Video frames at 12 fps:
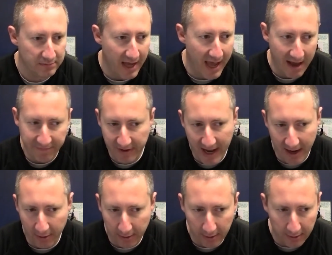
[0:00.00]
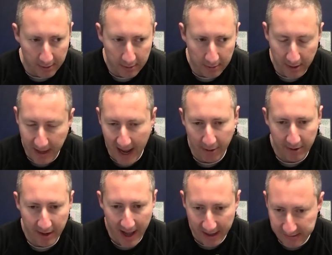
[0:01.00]
half an hour or an hour
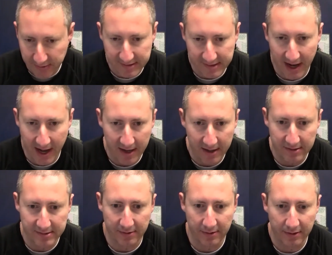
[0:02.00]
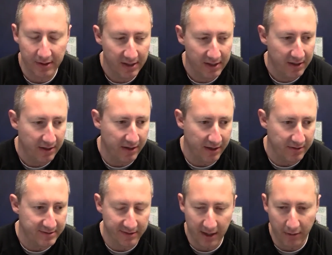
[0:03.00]
to exercise, or, you know,
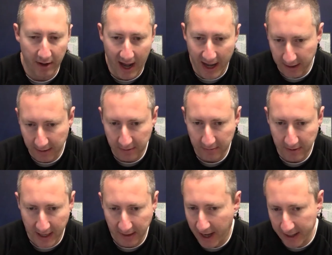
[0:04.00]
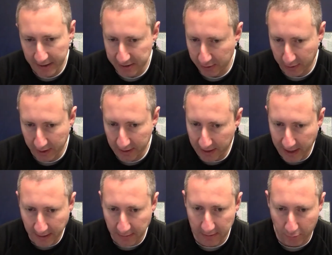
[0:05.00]
to go hike. I enjoy
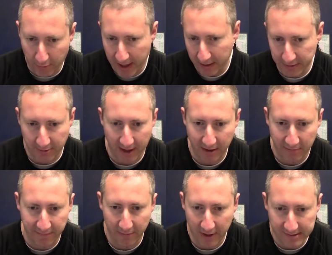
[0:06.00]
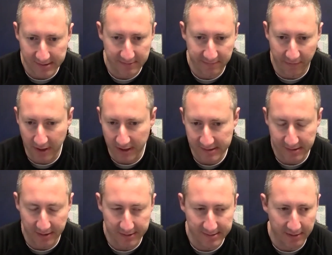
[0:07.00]
like the rail trail, for
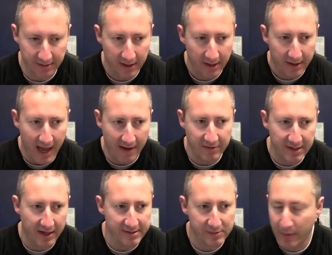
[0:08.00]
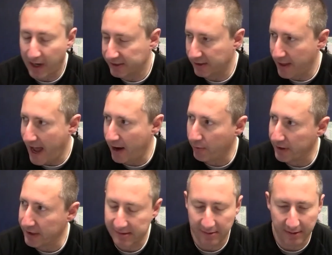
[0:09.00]
instance. I haven't done as much of that
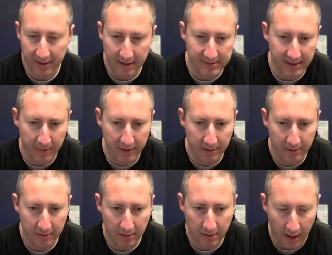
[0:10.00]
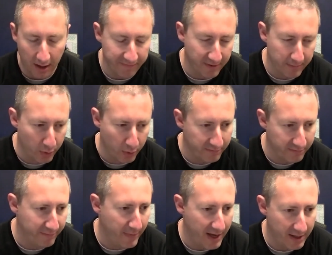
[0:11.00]
recently because I've been golfing more
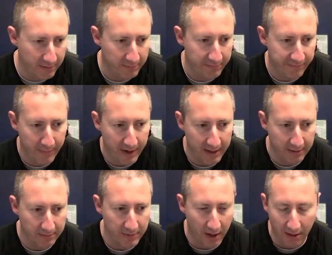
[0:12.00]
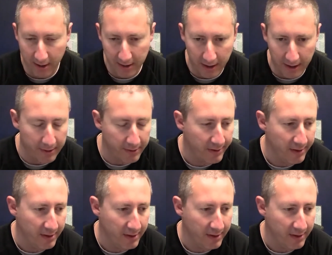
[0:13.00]
for my R&R.